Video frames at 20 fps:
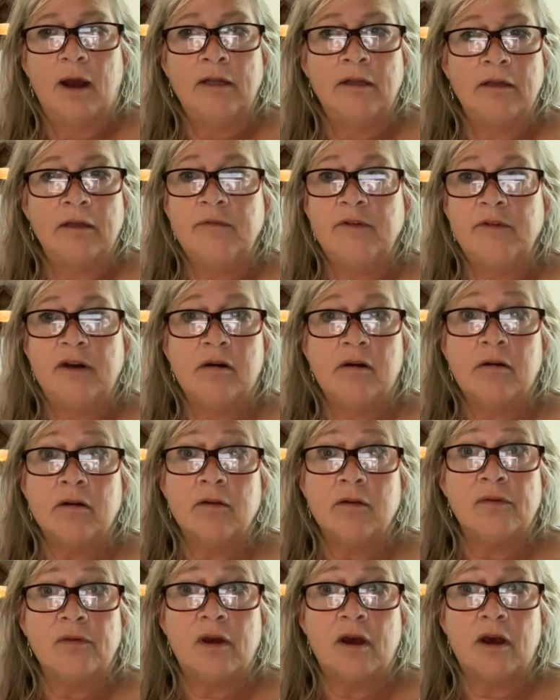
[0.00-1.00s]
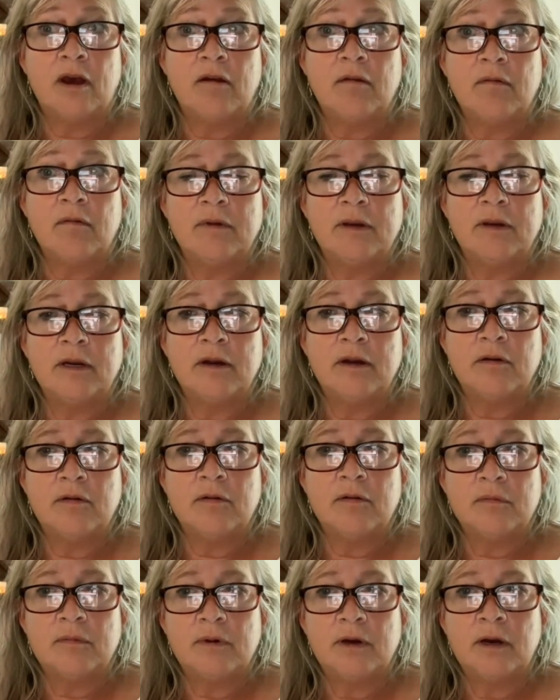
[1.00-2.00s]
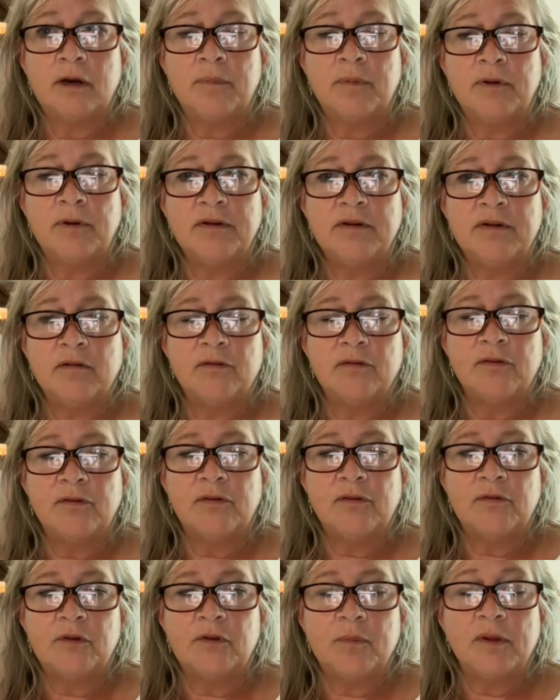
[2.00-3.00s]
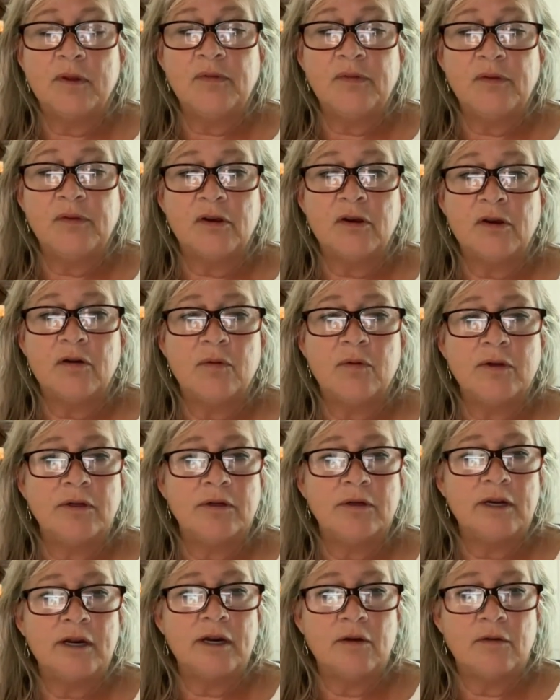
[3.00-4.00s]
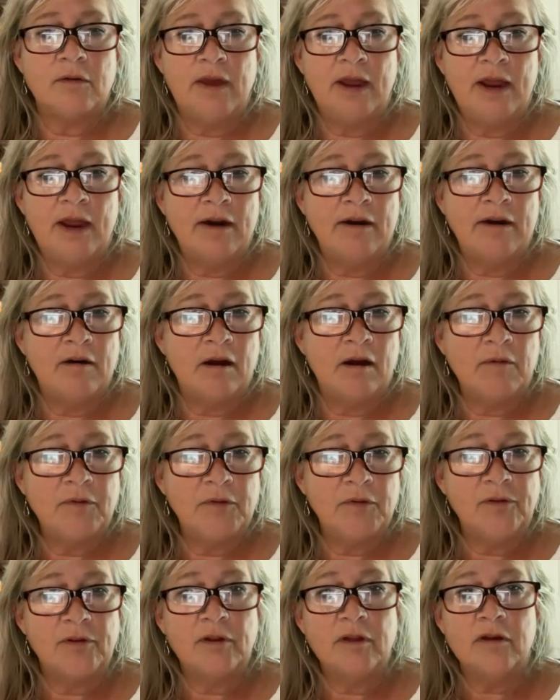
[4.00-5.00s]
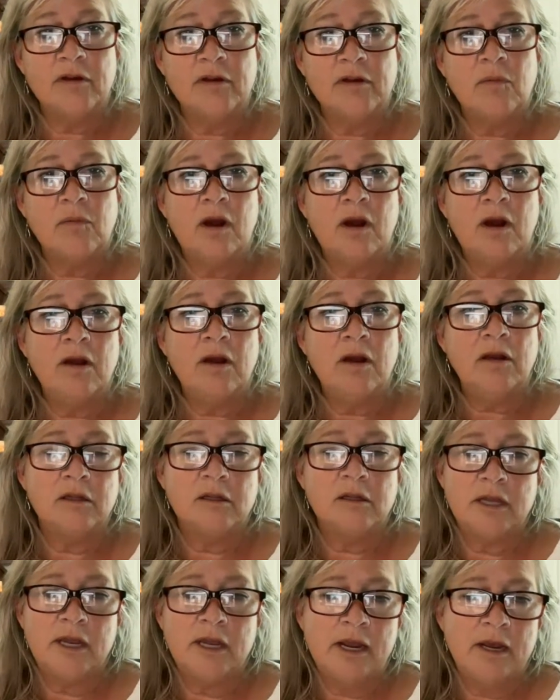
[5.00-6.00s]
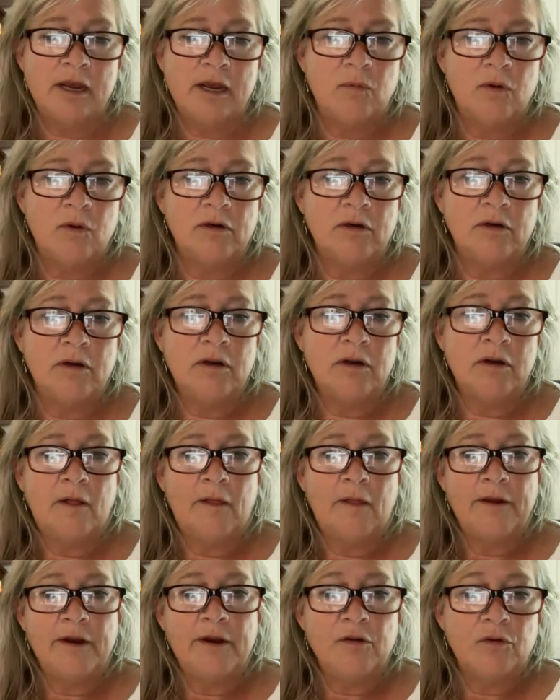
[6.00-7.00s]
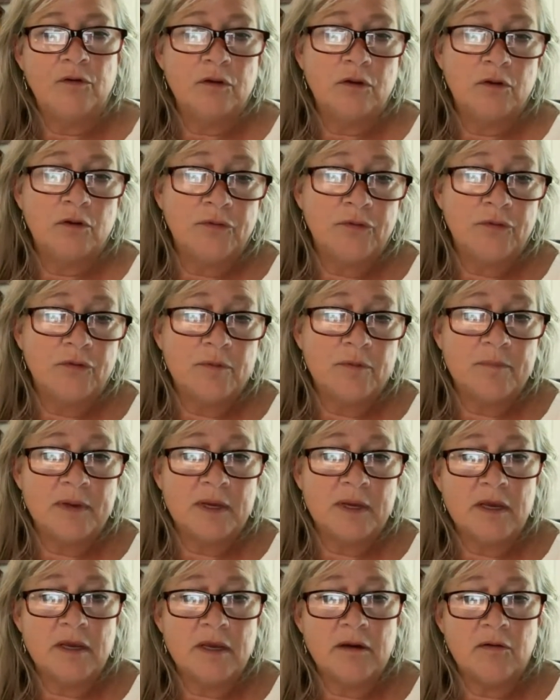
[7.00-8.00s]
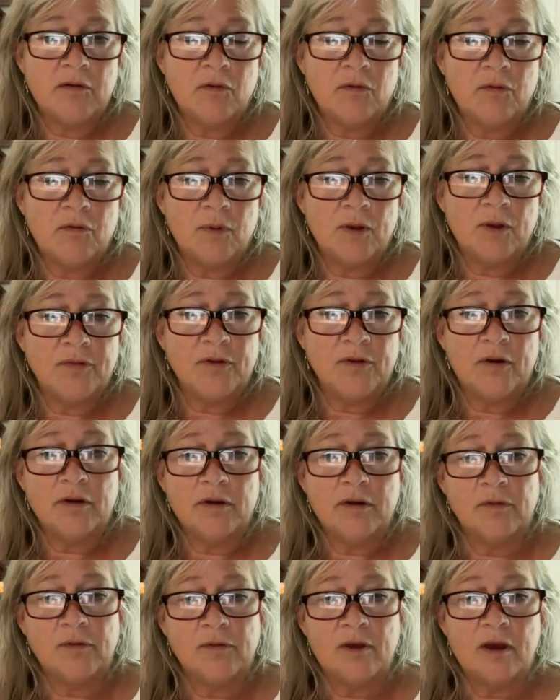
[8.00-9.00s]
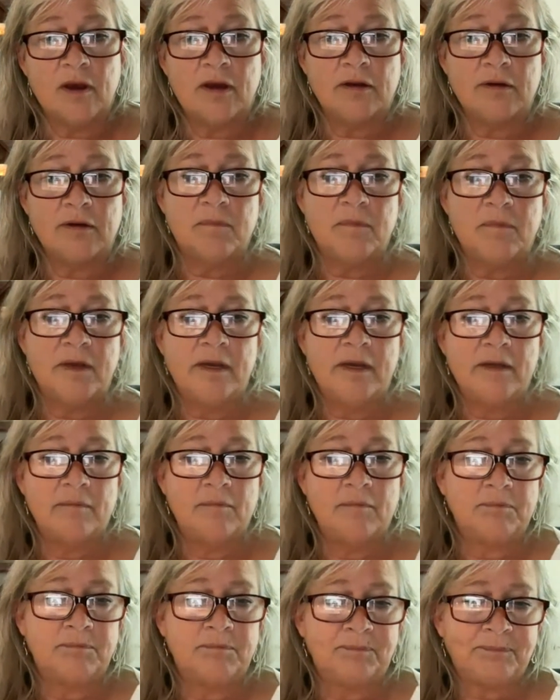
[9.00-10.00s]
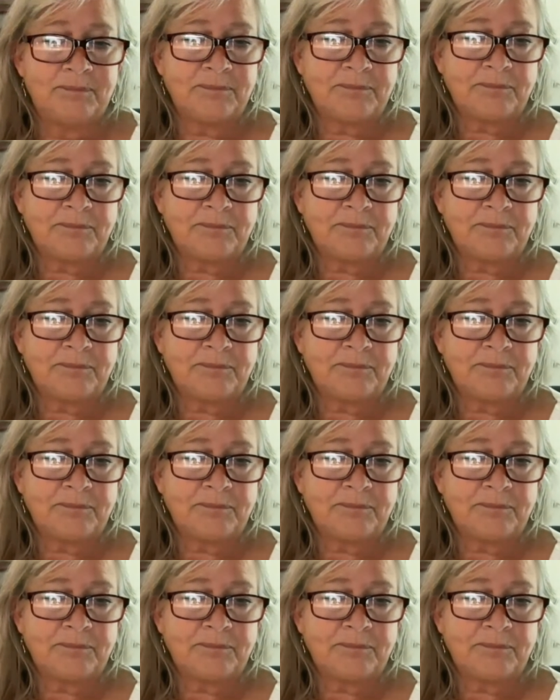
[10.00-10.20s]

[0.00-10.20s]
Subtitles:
I lived in Arkansas, up until just a few months ago, and, they had an office in Little Rock, and then they had one, closer to me in Northwest Arkansas. And